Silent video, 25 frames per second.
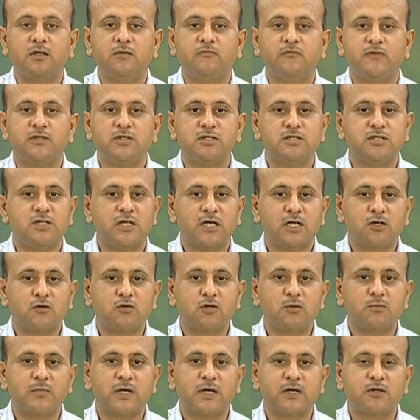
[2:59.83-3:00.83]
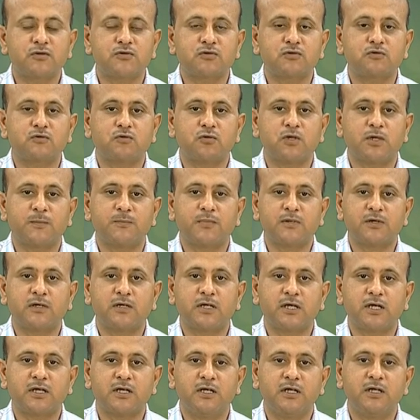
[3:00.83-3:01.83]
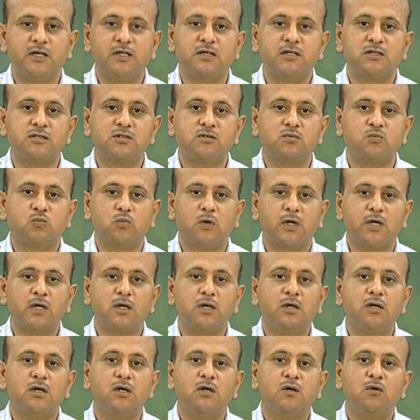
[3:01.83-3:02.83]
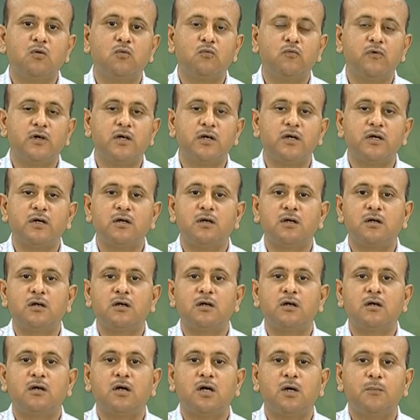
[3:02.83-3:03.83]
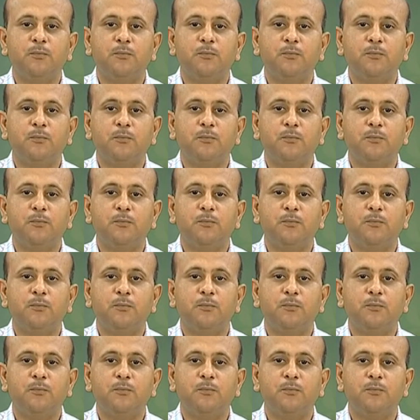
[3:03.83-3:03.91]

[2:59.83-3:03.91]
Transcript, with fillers: which is electron microscopy technique is one where a